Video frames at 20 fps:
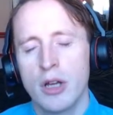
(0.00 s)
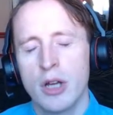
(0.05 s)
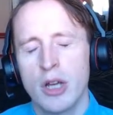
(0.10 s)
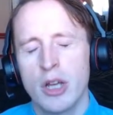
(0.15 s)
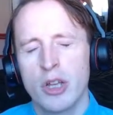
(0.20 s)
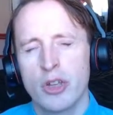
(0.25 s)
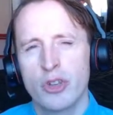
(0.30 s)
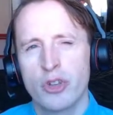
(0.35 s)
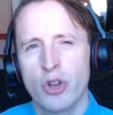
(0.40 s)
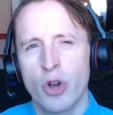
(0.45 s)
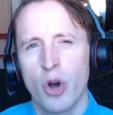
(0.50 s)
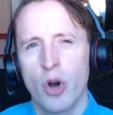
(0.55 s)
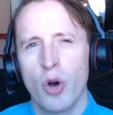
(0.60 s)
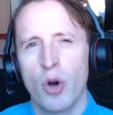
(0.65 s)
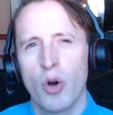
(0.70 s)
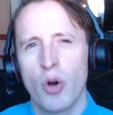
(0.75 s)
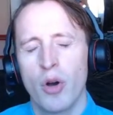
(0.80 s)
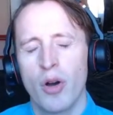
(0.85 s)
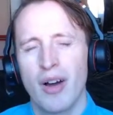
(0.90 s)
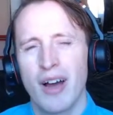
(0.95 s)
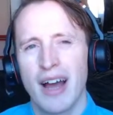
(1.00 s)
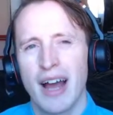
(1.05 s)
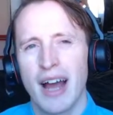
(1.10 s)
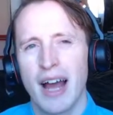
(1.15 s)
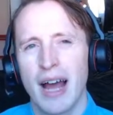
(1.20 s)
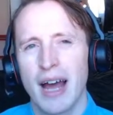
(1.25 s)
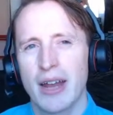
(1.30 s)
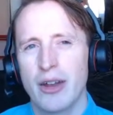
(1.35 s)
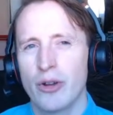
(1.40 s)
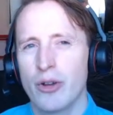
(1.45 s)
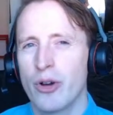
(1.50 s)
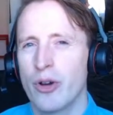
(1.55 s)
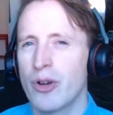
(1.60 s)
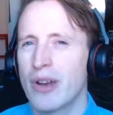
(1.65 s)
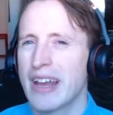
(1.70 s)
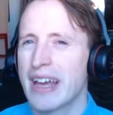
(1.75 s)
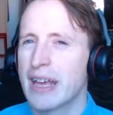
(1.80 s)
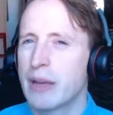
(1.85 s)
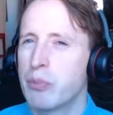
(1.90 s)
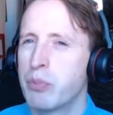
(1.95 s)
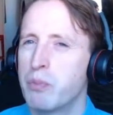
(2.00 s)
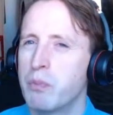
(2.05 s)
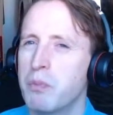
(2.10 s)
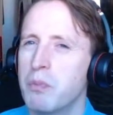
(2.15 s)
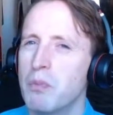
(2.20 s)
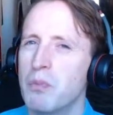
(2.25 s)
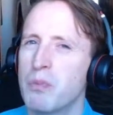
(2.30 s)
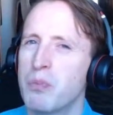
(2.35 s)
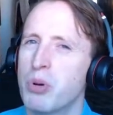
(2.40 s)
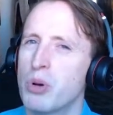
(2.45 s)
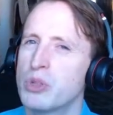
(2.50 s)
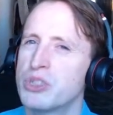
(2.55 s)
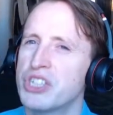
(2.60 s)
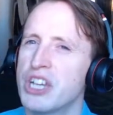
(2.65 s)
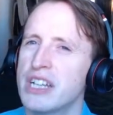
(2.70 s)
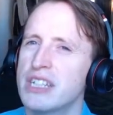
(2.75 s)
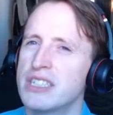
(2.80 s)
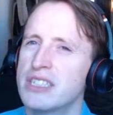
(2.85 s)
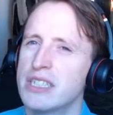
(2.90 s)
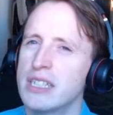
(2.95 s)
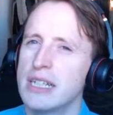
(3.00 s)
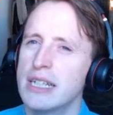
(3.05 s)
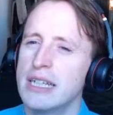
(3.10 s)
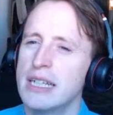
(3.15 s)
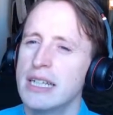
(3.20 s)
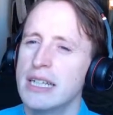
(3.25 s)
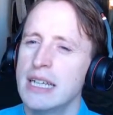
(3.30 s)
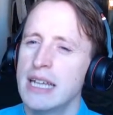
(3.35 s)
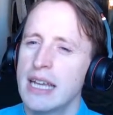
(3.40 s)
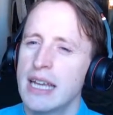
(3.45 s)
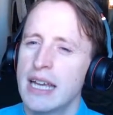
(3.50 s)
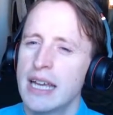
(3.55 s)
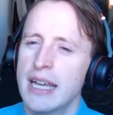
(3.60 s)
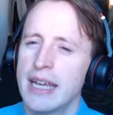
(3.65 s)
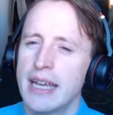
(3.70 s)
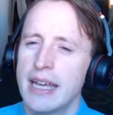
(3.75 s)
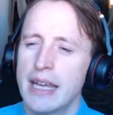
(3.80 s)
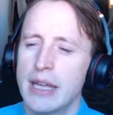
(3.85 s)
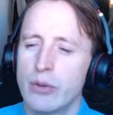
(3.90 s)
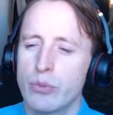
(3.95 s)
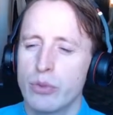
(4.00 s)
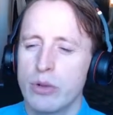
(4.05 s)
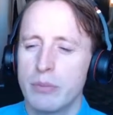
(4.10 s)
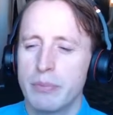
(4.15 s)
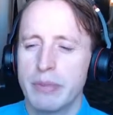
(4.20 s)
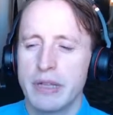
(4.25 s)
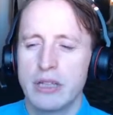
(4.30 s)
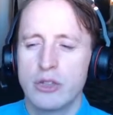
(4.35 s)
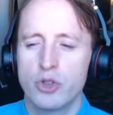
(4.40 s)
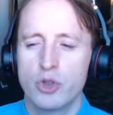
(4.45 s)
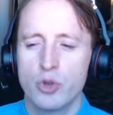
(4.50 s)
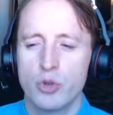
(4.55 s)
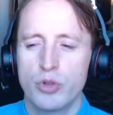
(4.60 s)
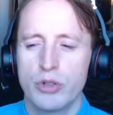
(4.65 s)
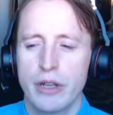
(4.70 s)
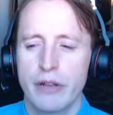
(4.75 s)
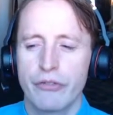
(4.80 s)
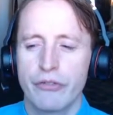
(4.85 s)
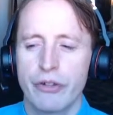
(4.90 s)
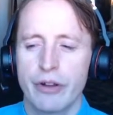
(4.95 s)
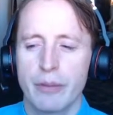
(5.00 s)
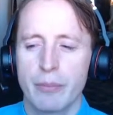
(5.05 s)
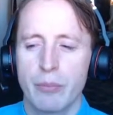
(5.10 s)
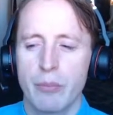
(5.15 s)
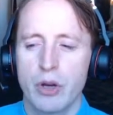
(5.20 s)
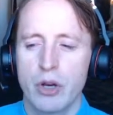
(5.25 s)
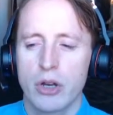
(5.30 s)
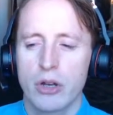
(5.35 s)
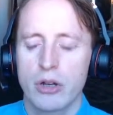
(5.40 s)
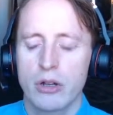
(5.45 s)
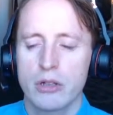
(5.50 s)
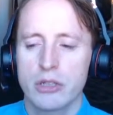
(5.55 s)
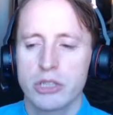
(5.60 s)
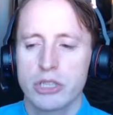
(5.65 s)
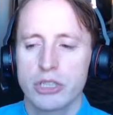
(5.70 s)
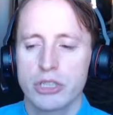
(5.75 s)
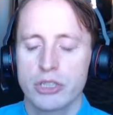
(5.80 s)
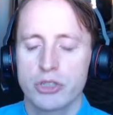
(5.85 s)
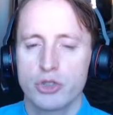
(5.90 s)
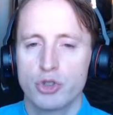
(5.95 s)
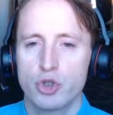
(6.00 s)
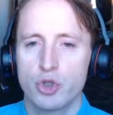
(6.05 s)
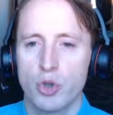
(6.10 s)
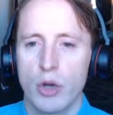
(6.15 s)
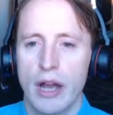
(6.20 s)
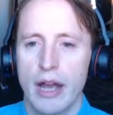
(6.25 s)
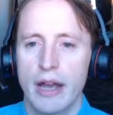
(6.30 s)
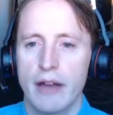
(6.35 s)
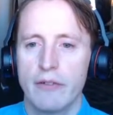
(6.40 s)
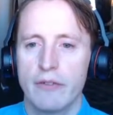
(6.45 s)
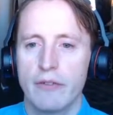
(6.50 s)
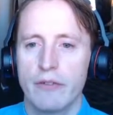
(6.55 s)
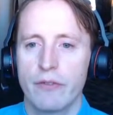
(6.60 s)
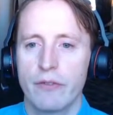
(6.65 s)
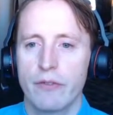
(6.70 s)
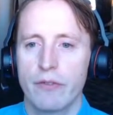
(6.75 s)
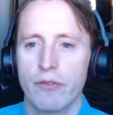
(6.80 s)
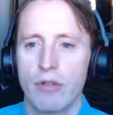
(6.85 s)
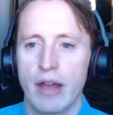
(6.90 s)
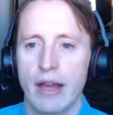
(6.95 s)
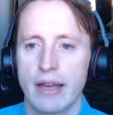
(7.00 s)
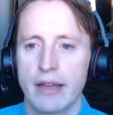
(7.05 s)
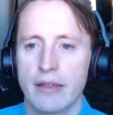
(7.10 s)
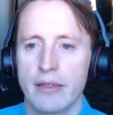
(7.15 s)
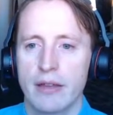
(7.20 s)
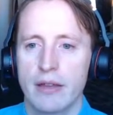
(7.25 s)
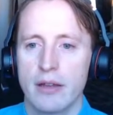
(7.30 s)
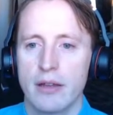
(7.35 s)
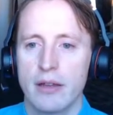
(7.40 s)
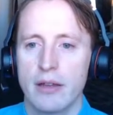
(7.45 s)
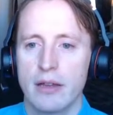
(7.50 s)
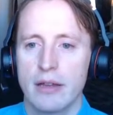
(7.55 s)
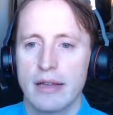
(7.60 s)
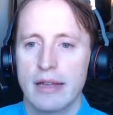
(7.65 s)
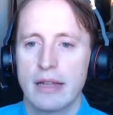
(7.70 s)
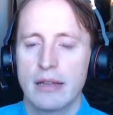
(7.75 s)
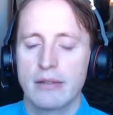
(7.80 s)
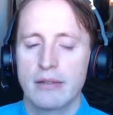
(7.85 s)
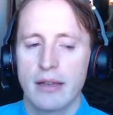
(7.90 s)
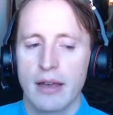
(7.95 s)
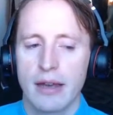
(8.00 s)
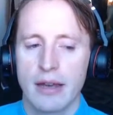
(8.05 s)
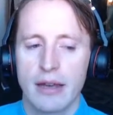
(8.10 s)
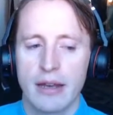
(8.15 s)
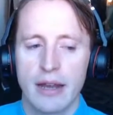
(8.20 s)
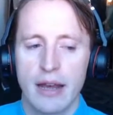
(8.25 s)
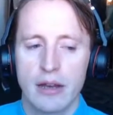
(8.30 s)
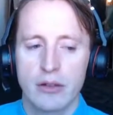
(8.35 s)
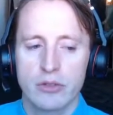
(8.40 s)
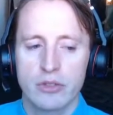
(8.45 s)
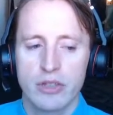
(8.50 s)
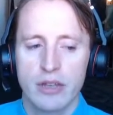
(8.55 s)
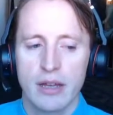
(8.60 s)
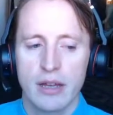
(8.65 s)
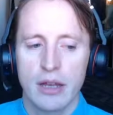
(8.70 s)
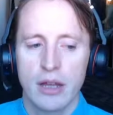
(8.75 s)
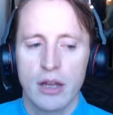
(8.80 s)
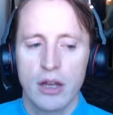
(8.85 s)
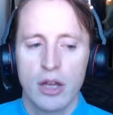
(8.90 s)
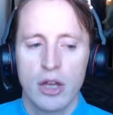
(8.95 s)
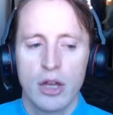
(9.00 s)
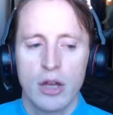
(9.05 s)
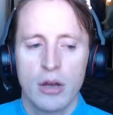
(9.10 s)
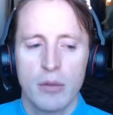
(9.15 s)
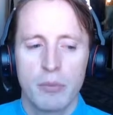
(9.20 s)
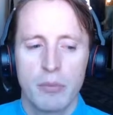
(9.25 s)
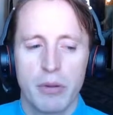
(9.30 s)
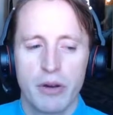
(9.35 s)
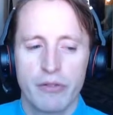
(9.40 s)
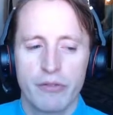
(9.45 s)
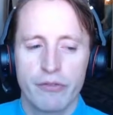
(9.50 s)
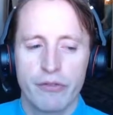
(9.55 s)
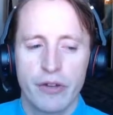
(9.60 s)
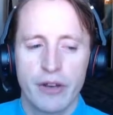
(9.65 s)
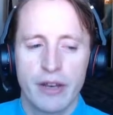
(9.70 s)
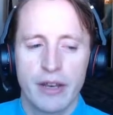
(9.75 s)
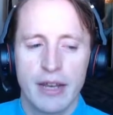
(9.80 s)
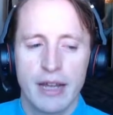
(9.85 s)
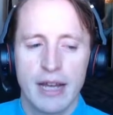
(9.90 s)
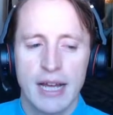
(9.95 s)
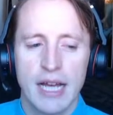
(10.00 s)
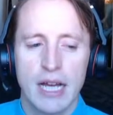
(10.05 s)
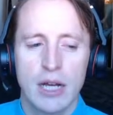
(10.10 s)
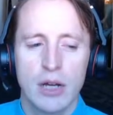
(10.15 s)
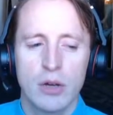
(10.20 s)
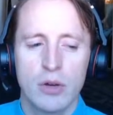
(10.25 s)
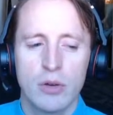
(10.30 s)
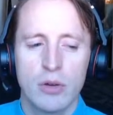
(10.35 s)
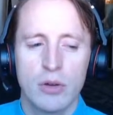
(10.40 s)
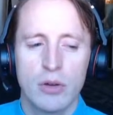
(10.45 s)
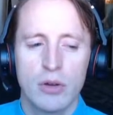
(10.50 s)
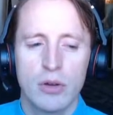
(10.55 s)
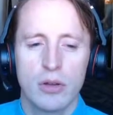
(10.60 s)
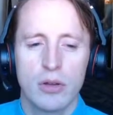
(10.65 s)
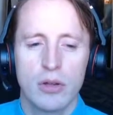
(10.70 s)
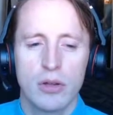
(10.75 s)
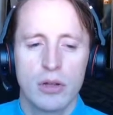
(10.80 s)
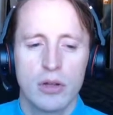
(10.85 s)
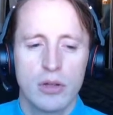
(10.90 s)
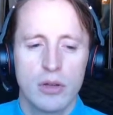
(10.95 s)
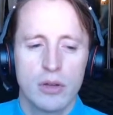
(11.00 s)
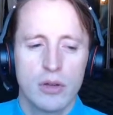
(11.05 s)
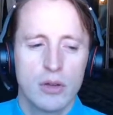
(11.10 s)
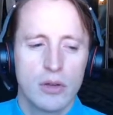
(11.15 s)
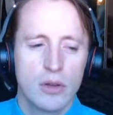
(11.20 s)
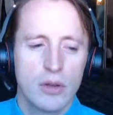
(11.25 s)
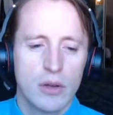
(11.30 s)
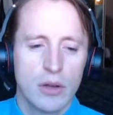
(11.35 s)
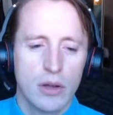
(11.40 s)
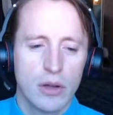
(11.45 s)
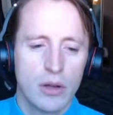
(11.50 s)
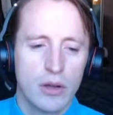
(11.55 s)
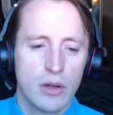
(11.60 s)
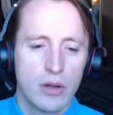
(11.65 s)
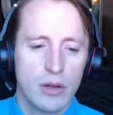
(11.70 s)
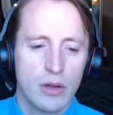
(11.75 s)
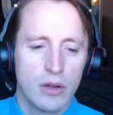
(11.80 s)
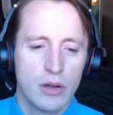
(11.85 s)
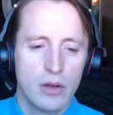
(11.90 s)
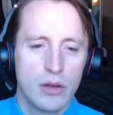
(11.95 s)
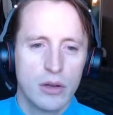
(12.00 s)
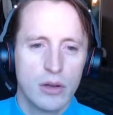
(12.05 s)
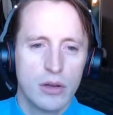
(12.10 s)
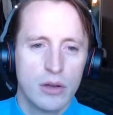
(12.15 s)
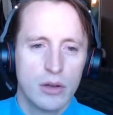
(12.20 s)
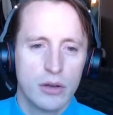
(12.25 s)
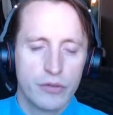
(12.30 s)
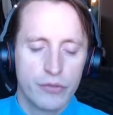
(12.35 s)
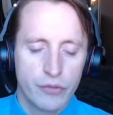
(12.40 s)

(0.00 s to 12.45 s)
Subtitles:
So I don't know, like potentially it will be two different models to have like the inside and outside. But for now, I